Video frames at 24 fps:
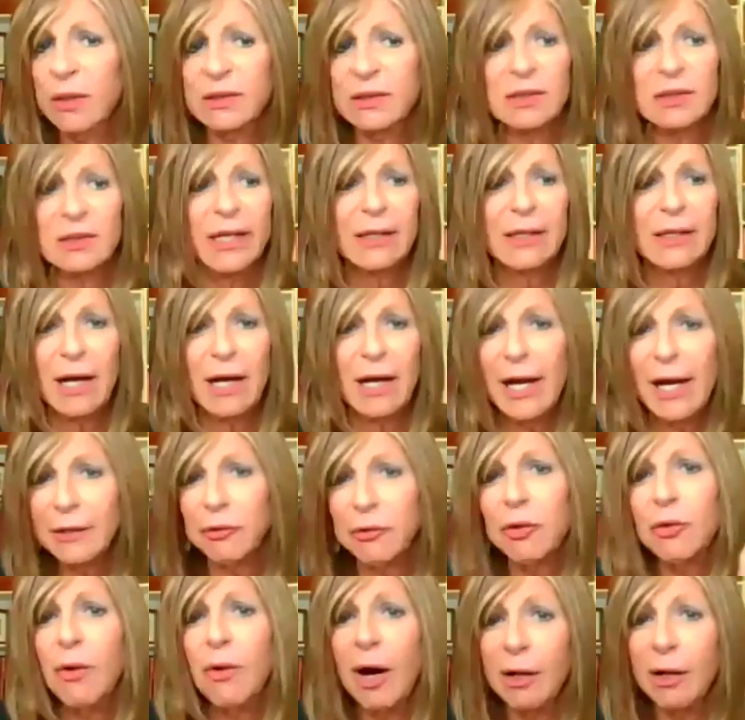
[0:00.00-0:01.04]
It's like, I
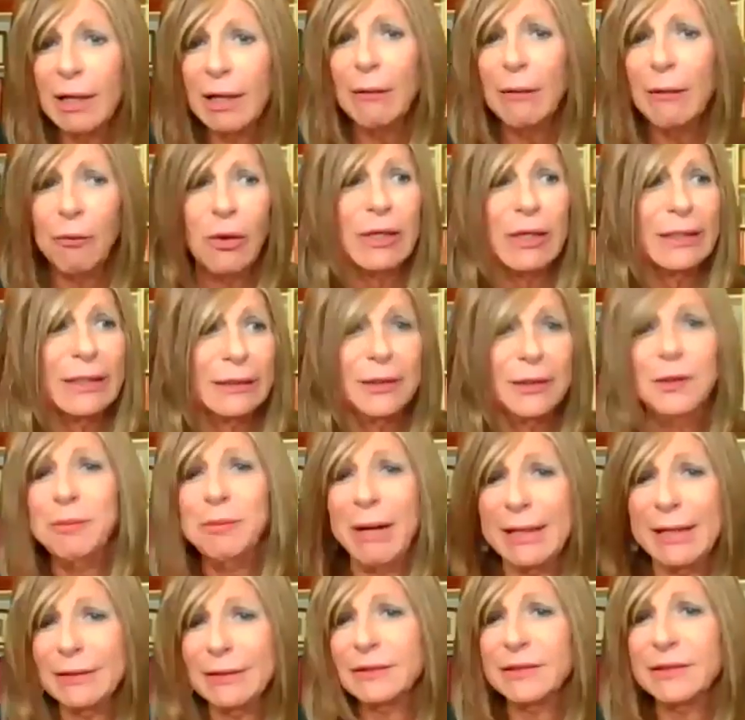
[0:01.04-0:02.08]
grew all I wanted to
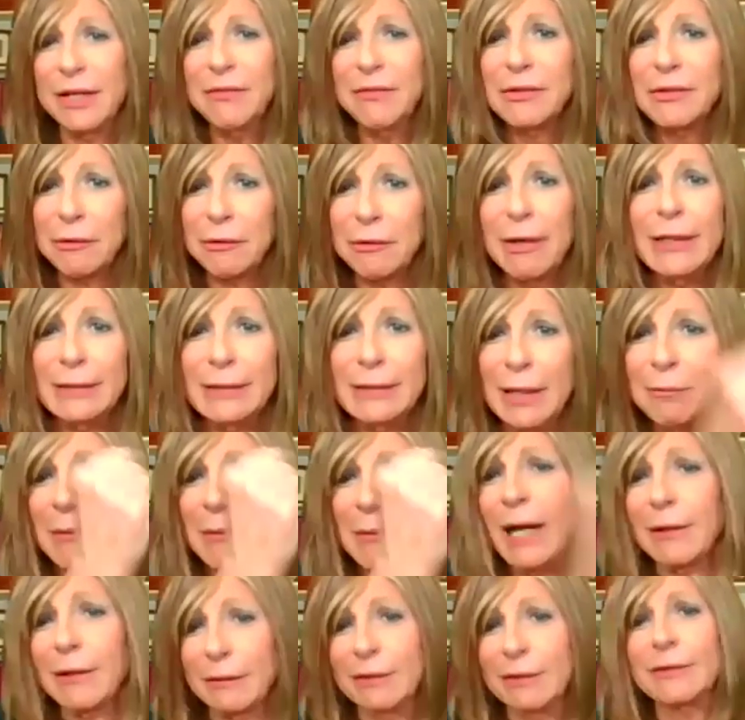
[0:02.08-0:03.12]
by the seventh grade, and I'm
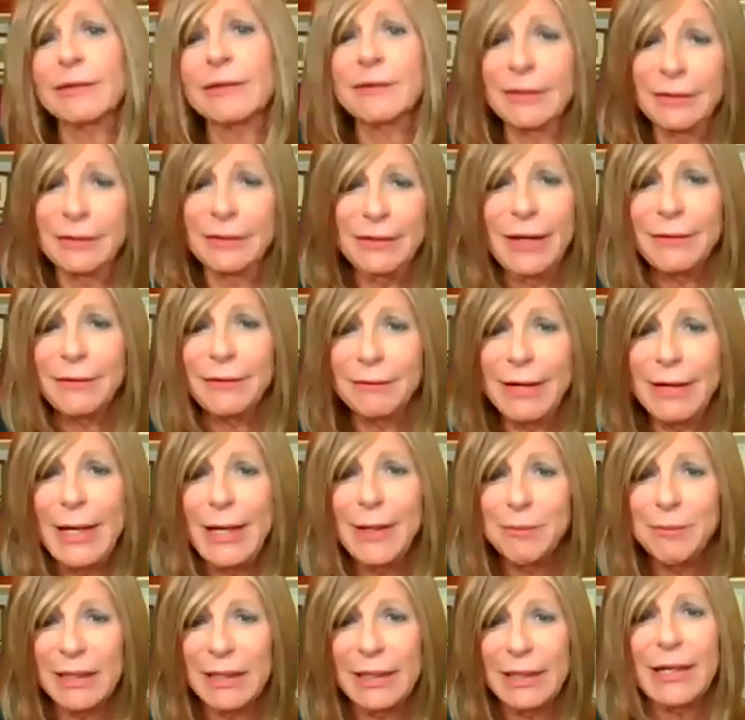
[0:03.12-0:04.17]
not going to learn another
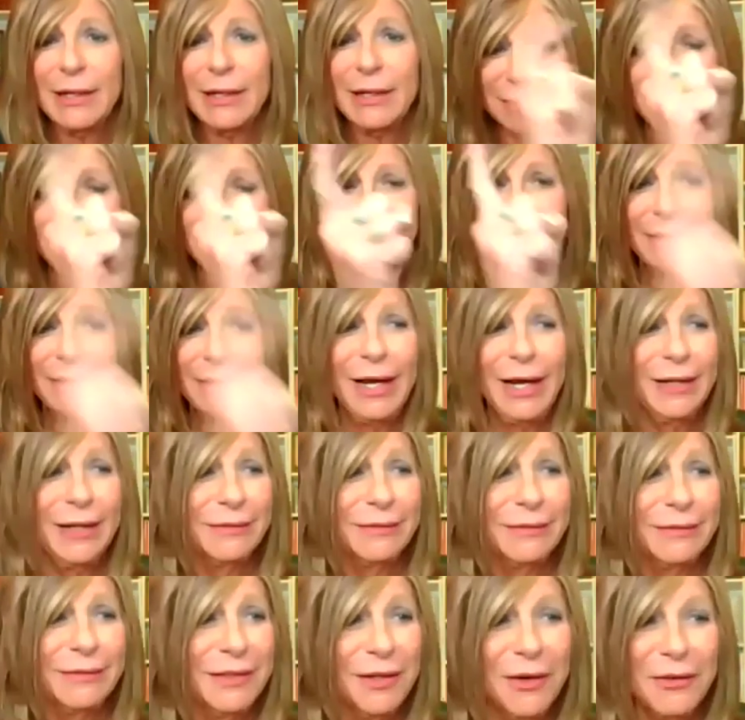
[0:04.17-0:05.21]
damn thing. I'll tell you that.
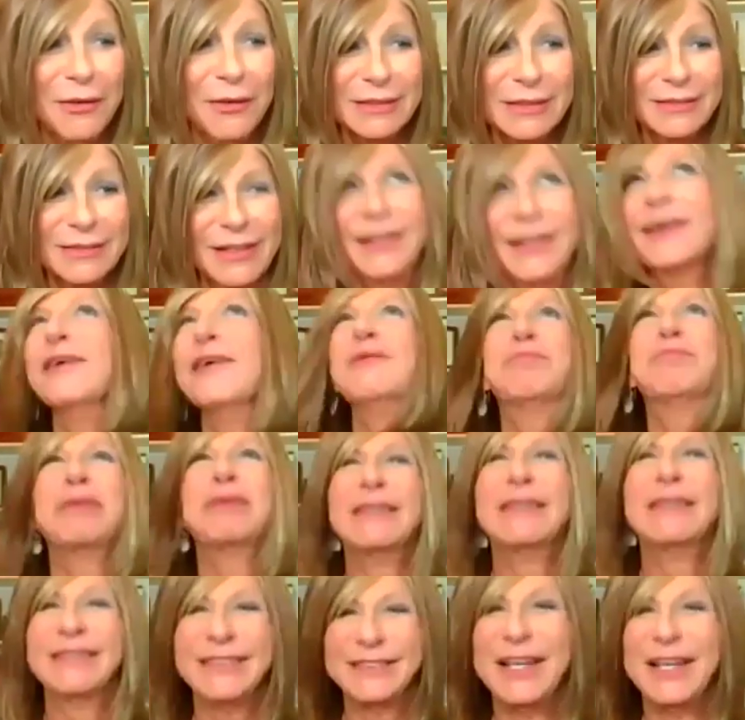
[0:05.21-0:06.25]
It's like, oh,
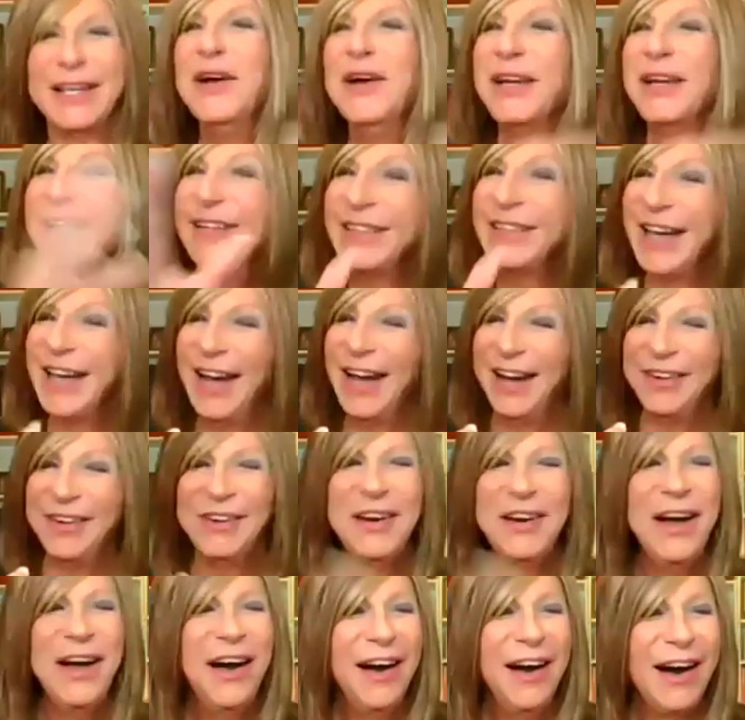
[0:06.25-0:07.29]
please. Anyhow,
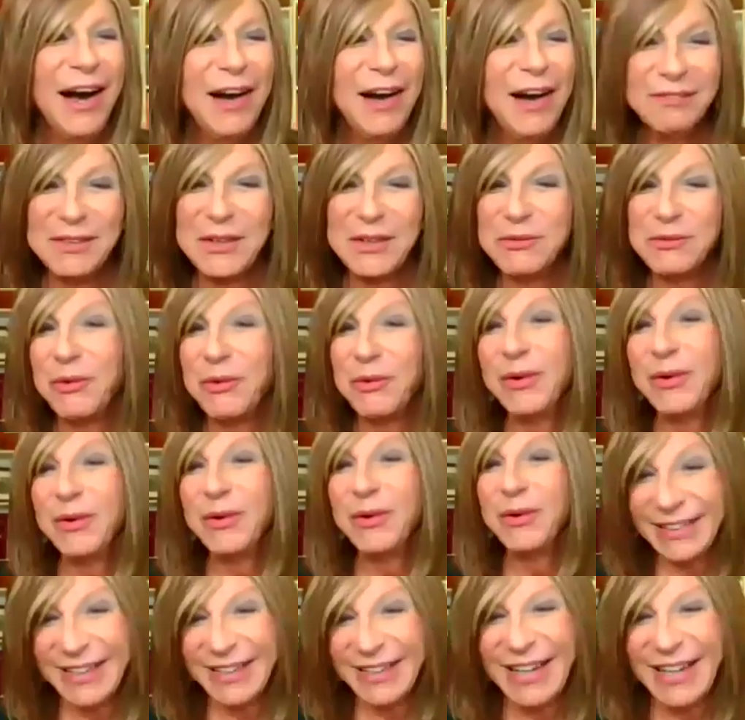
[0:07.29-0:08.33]
we're
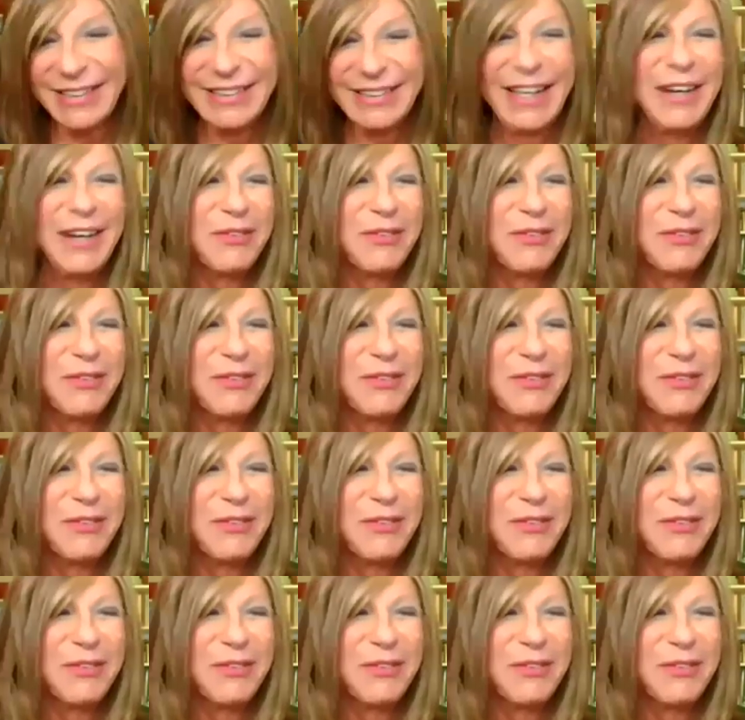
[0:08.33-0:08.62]
not like that.